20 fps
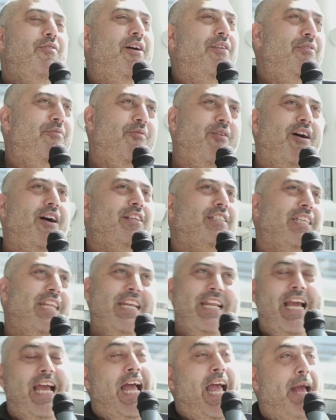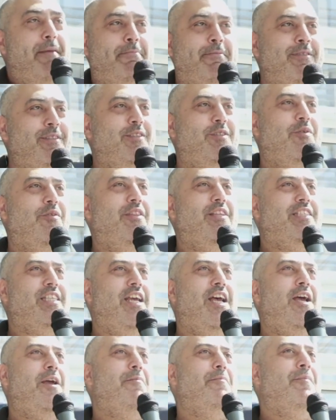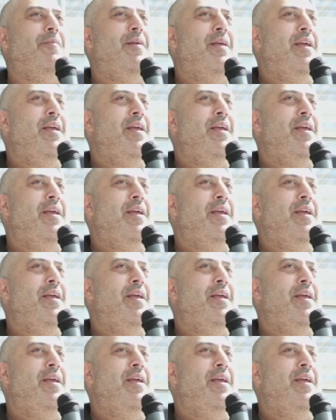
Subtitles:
otherwise, and it happens all the time.